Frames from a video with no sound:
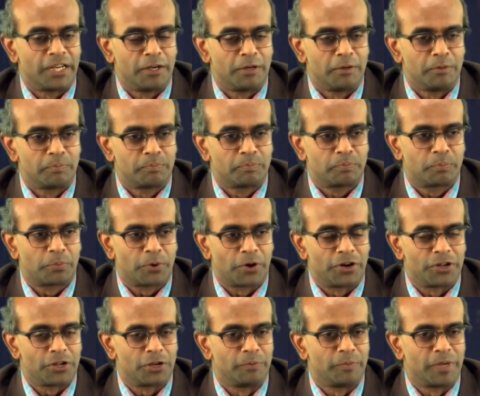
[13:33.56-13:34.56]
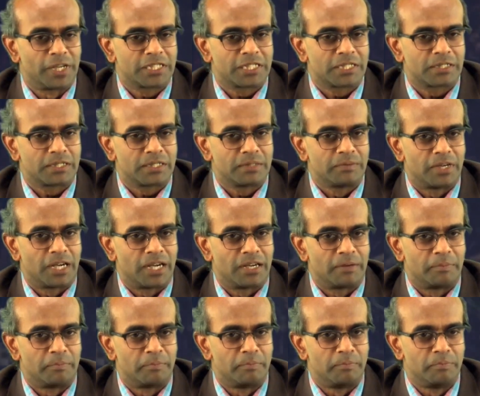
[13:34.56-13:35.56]
in proteomics,
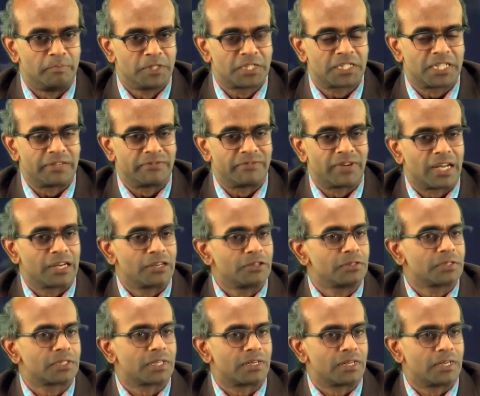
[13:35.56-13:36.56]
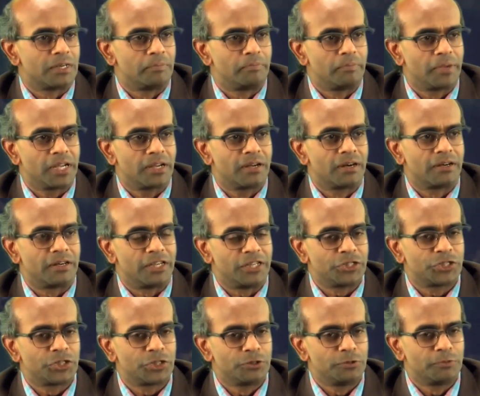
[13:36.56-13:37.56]
missing values are a bigger
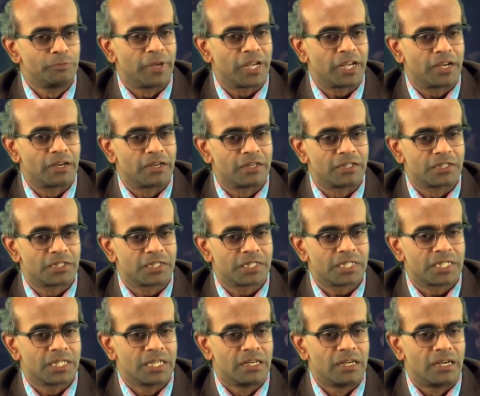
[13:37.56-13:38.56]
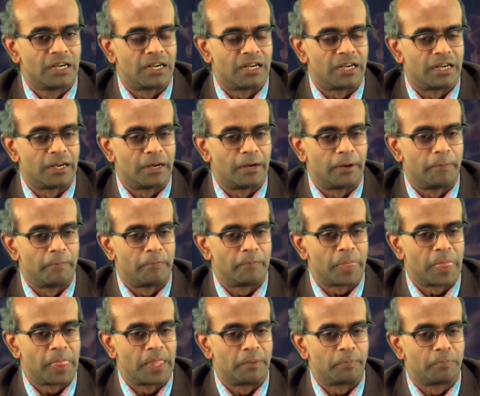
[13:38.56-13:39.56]
issue because
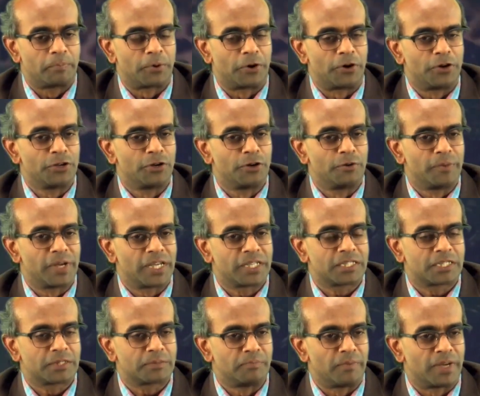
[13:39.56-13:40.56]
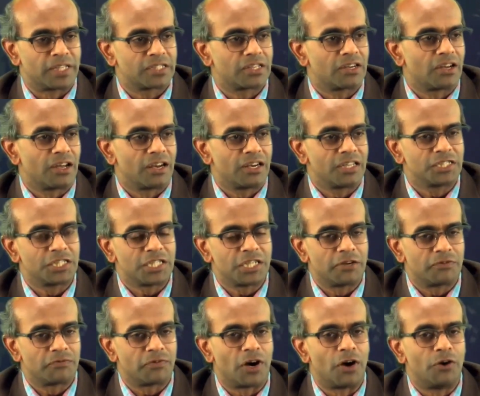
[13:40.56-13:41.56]
the proteomics
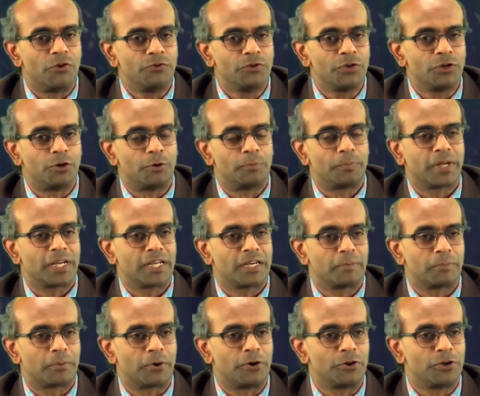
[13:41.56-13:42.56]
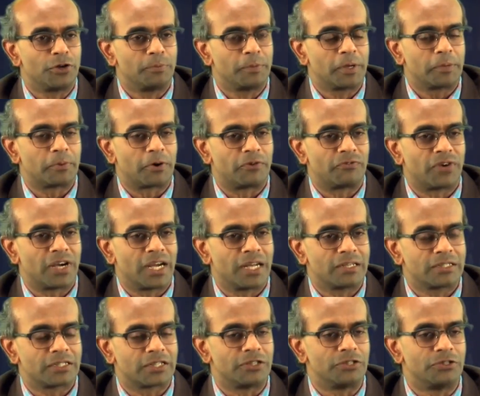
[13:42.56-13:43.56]
methodology of how you obtain a proteomic
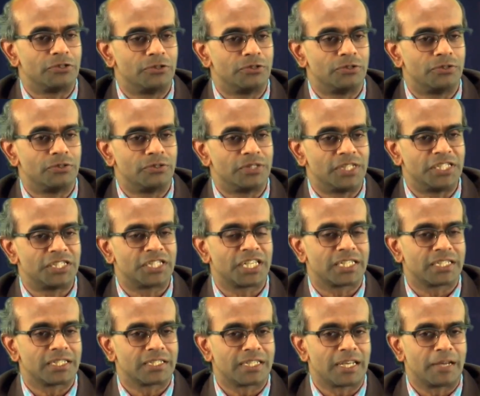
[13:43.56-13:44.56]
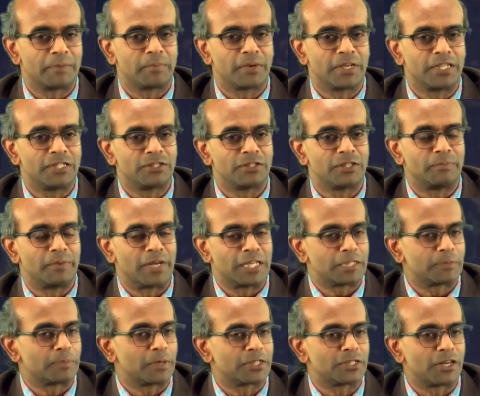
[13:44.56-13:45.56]
profile. So you inject a sample into the
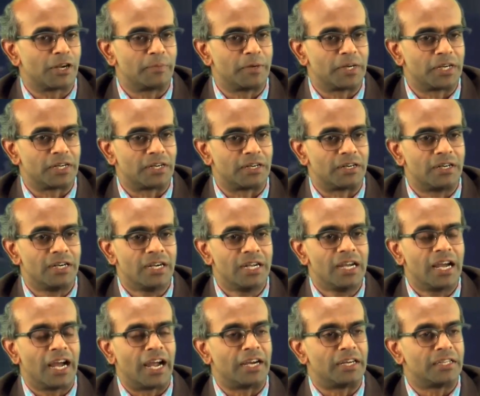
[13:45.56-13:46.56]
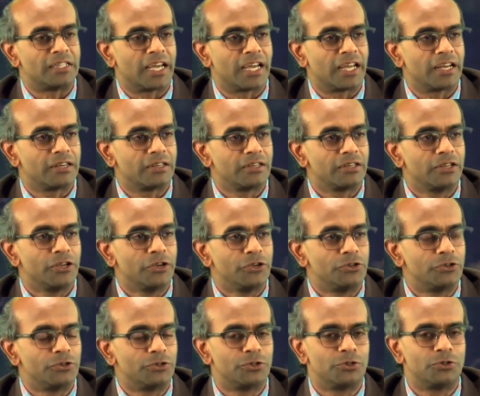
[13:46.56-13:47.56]
mass spectrometer, and then
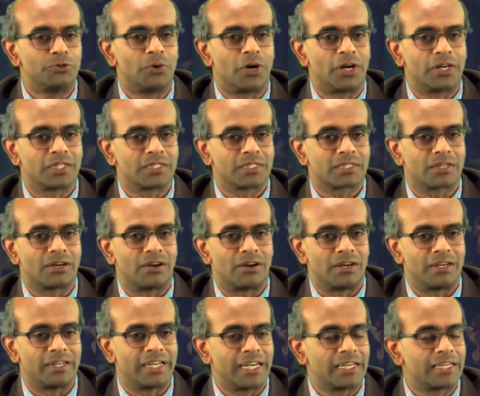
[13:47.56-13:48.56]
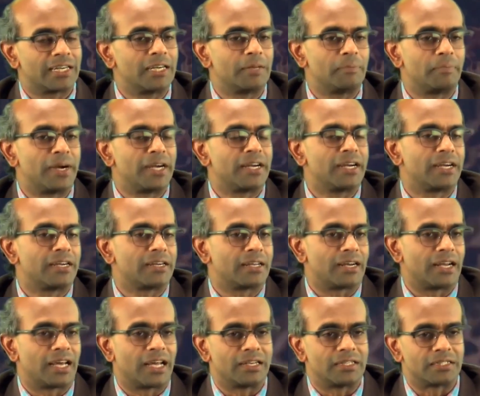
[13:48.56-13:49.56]
you do what is called data dependent
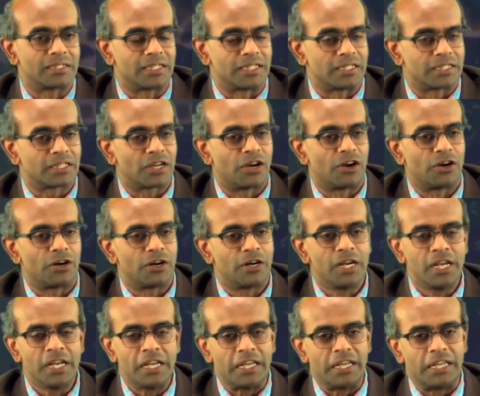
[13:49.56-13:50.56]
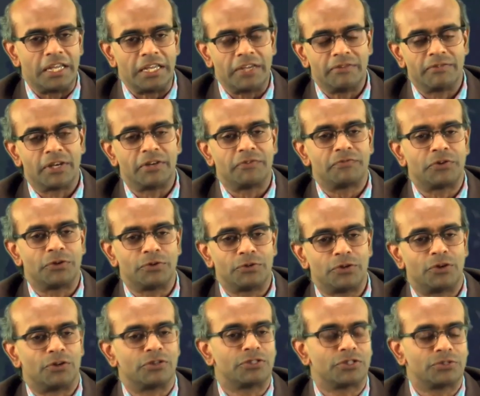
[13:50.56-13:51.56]
analysis, or even if you
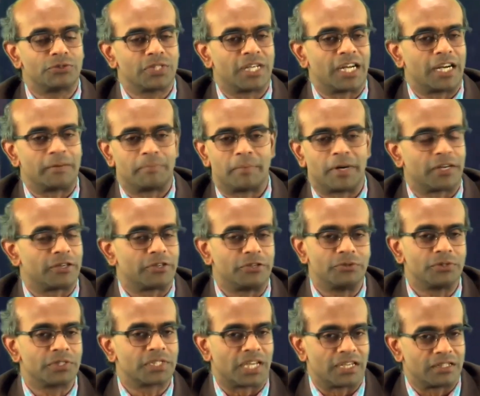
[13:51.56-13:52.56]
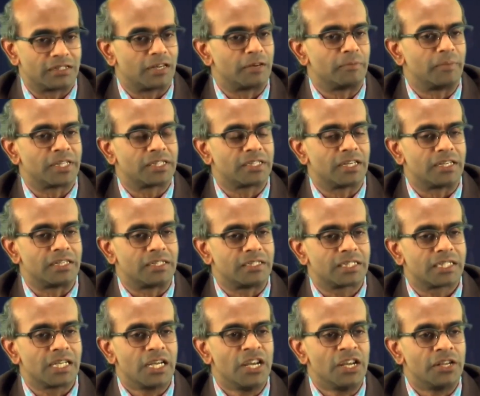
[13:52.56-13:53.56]
don't do that but use other
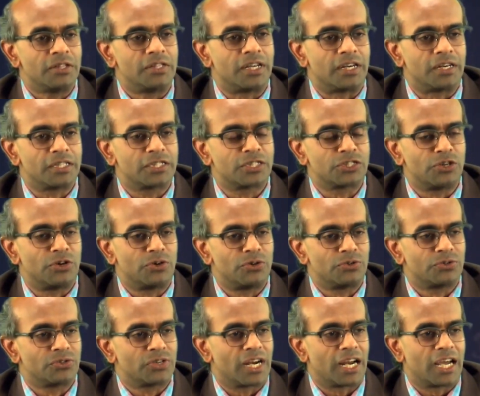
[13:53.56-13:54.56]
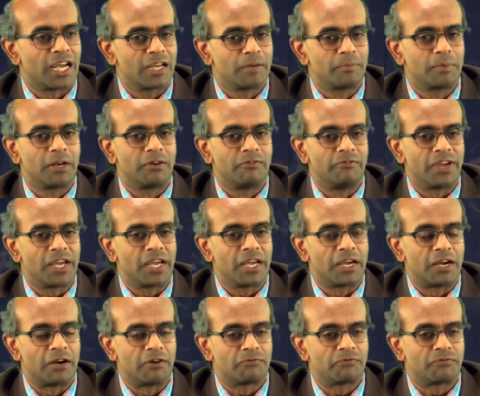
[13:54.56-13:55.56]
methods, there is no reliable
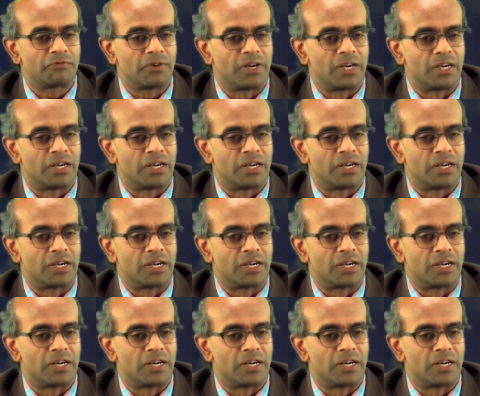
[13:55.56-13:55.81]
way of